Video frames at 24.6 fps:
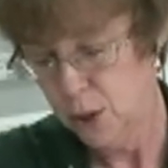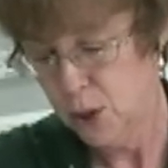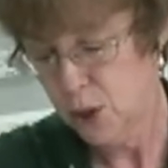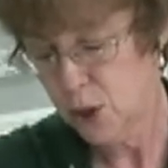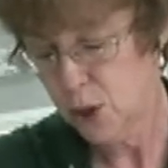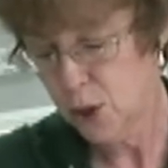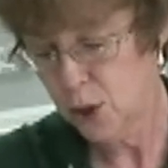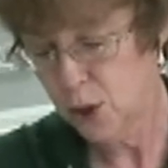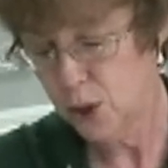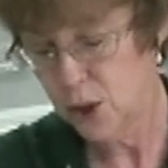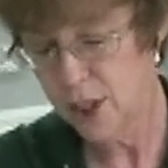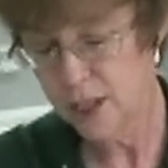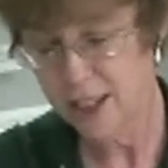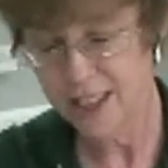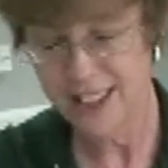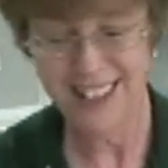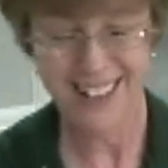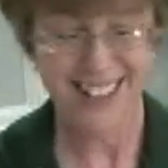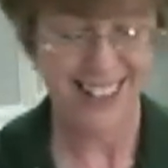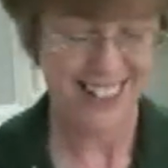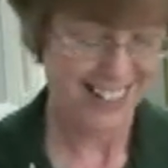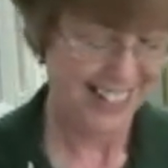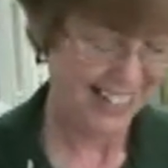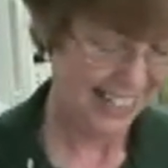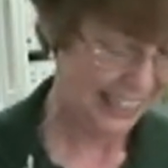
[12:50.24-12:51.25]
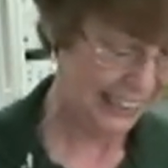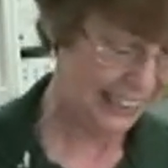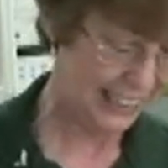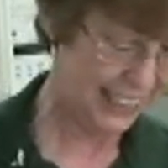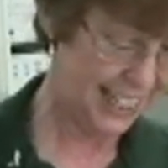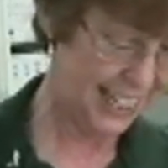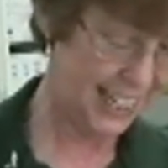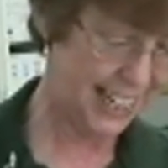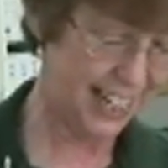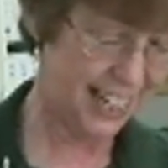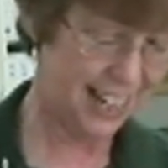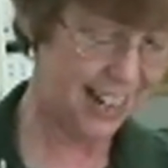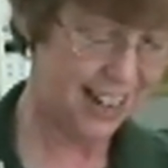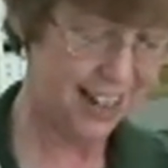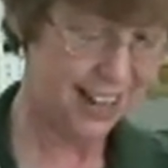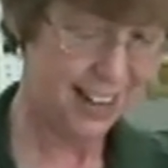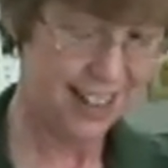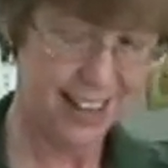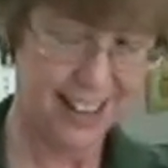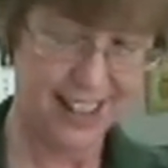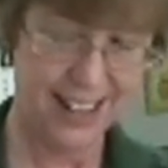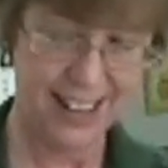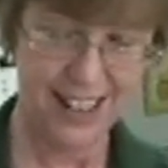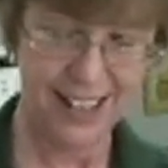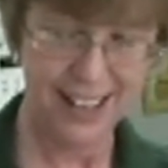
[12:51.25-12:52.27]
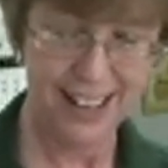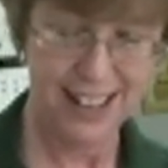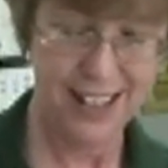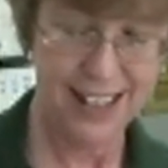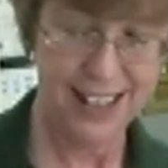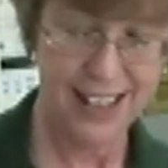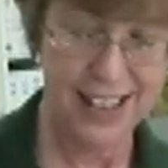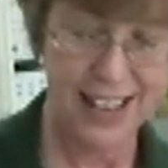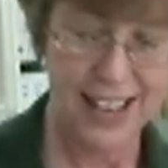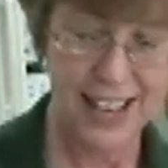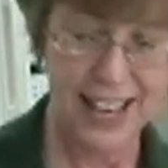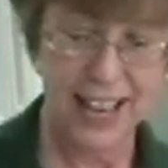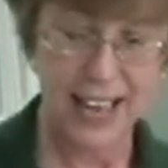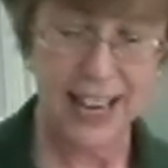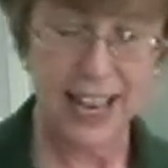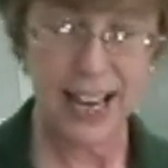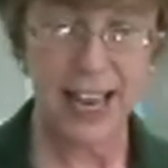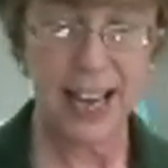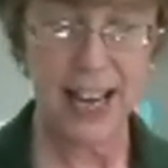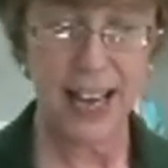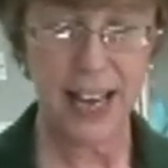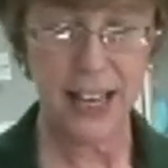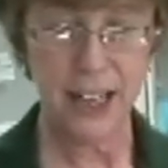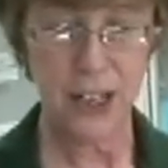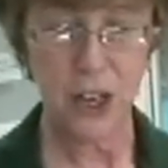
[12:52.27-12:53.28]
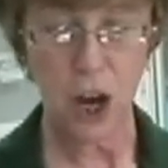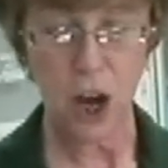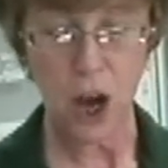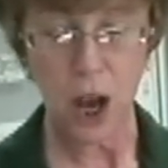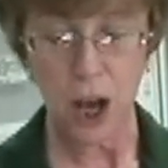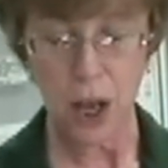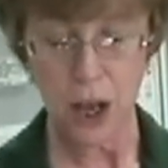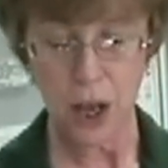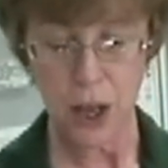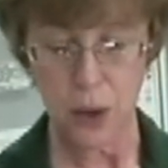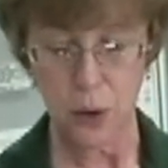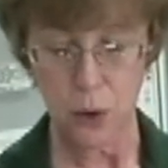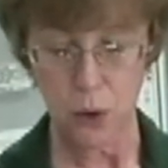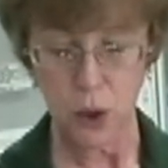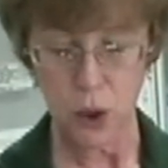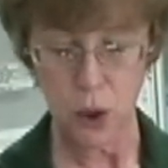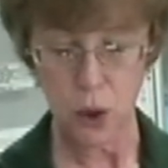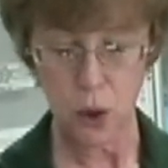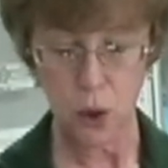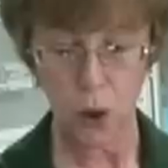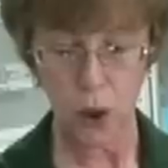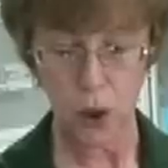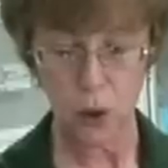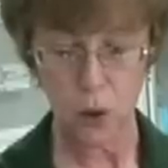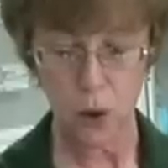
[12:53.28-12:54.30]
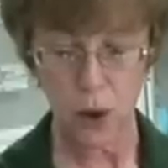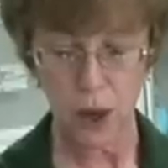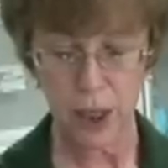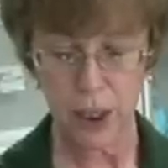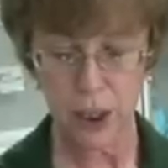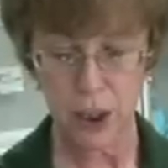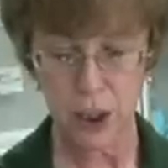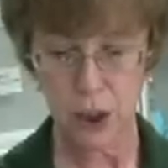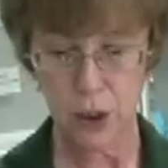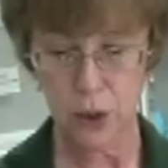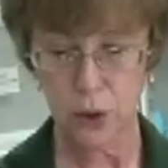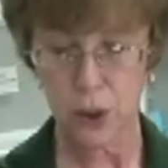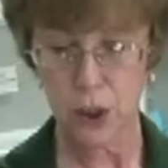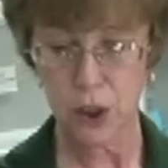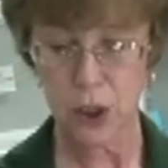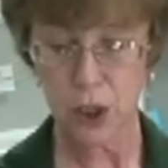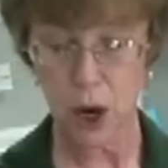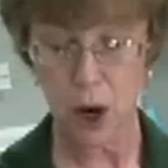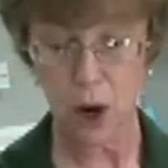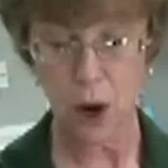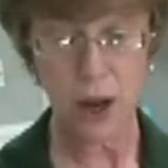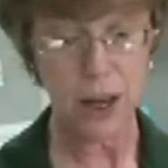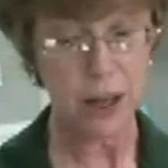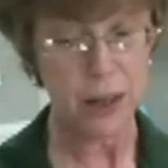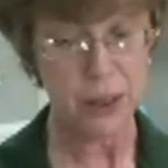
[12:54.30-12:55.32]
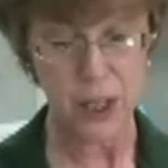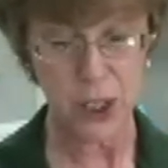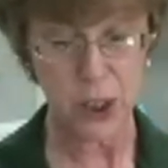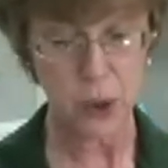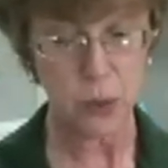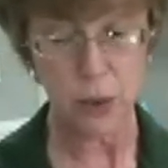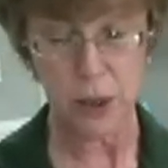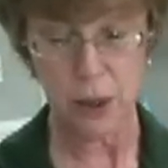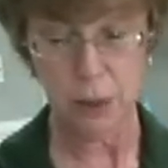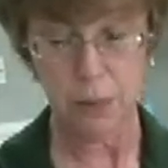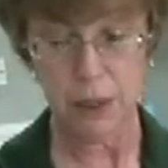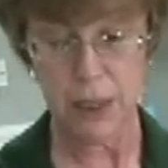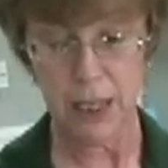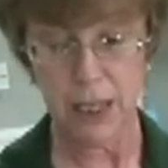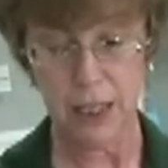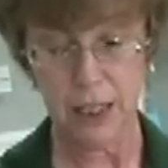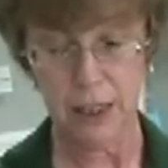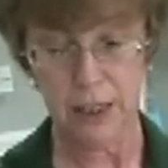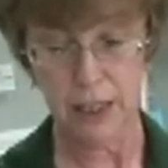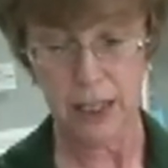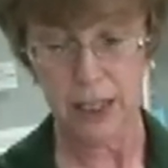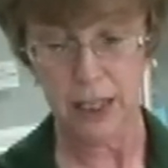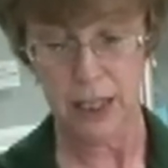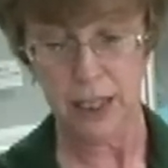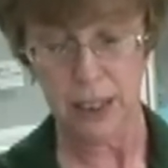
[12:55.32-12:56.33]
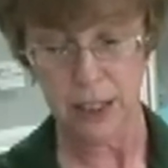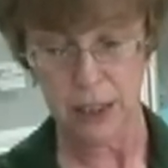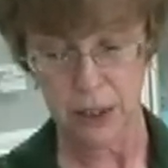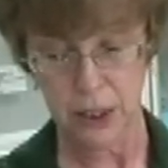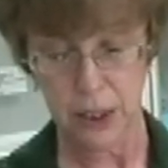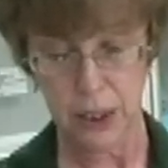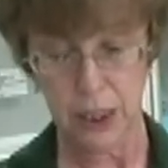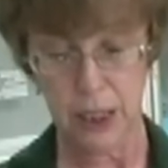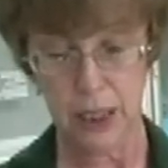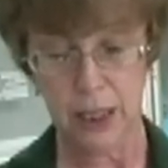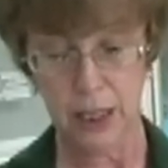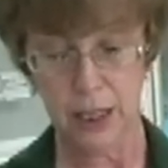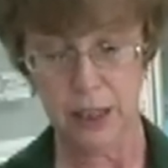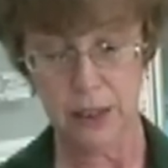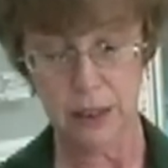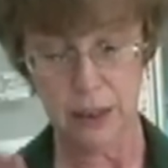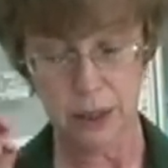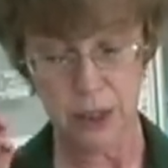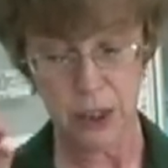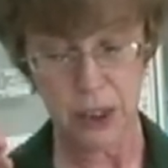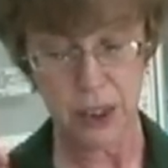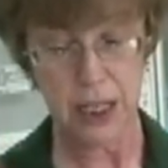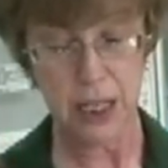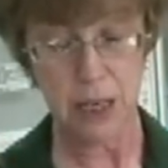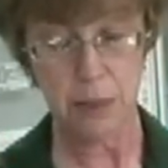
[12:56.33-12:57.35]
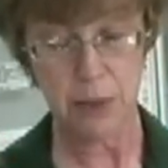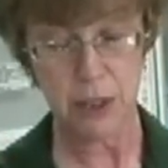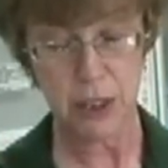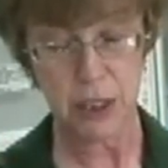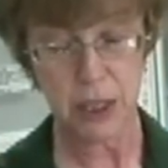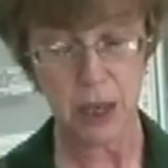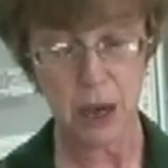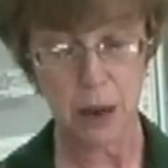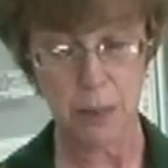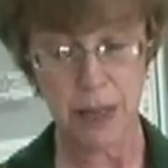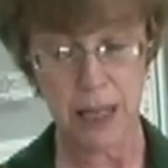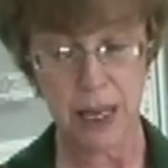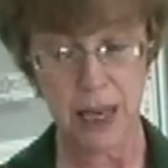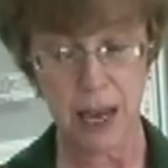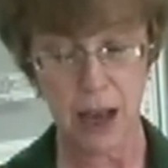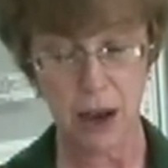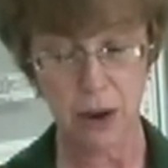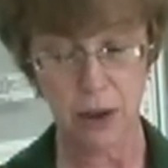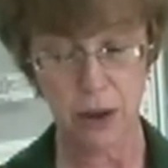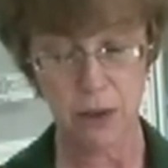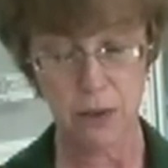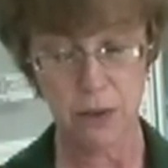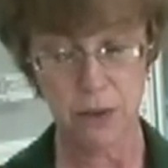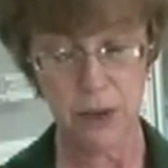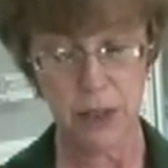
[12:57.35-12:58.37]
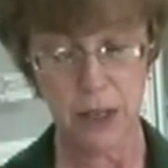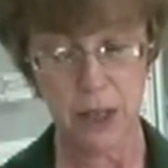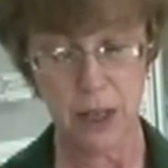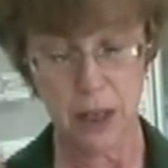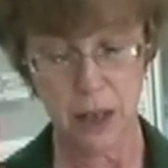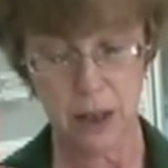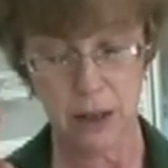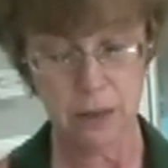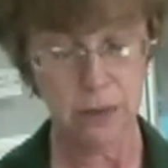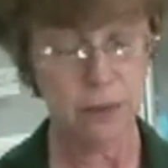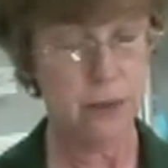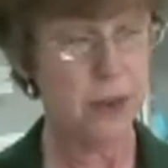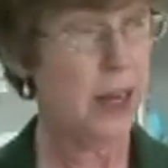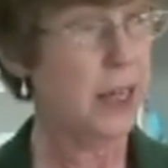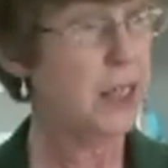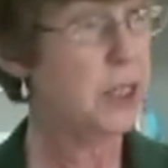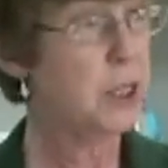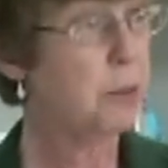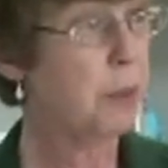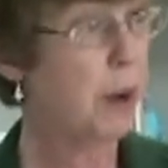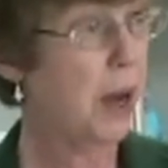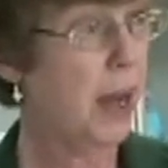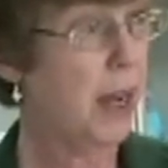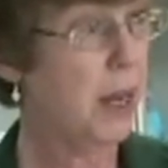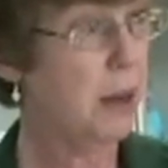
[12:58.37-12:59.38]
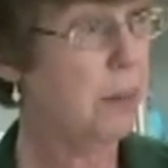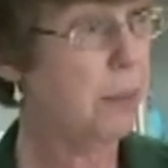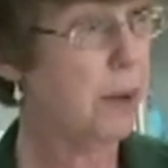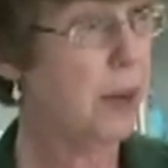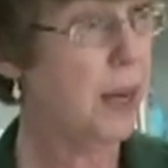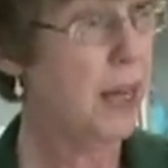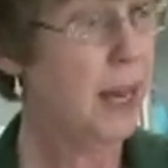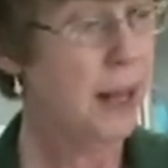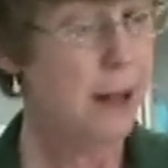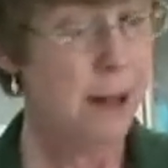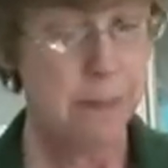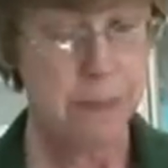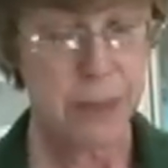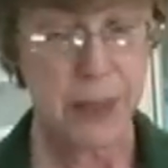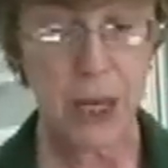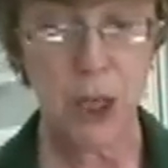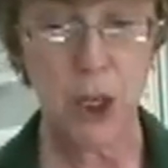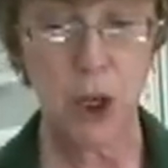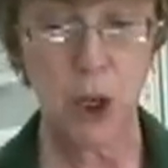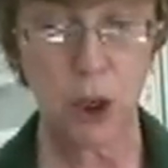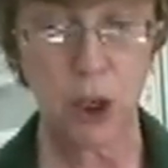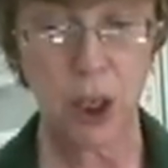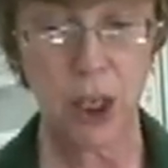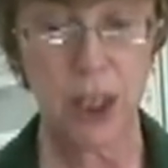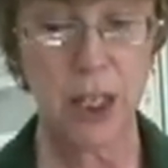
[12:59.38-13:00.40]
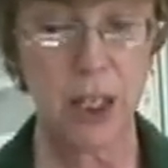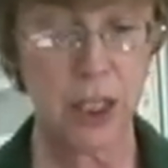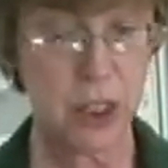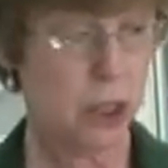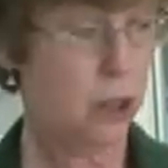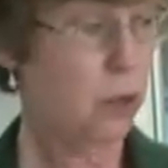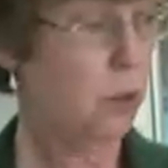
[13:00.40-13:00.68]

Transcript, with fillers: turn the lid and you're going to start this one immediately. The steam is coming out of the vent pipe and you're going to